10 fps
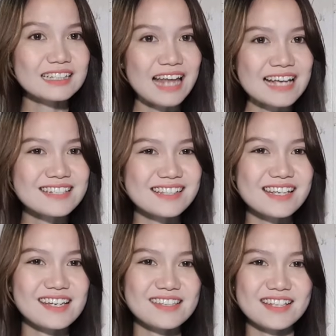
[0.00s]

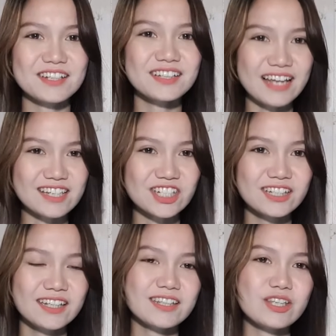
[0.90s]
Lastly, in data
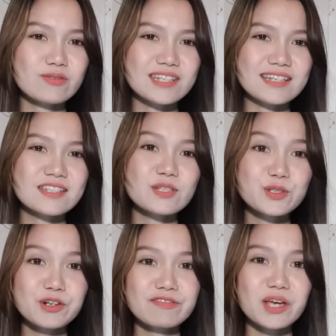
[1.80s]
collection, it uses
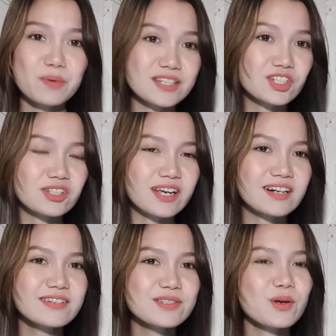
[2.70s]
survey
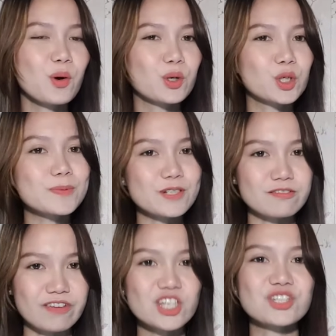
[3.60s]
questionnaires or
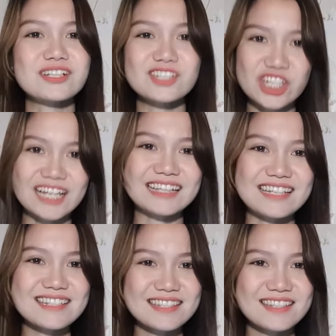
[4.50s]
observational
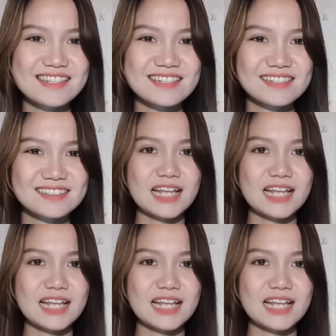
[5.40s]
checklists.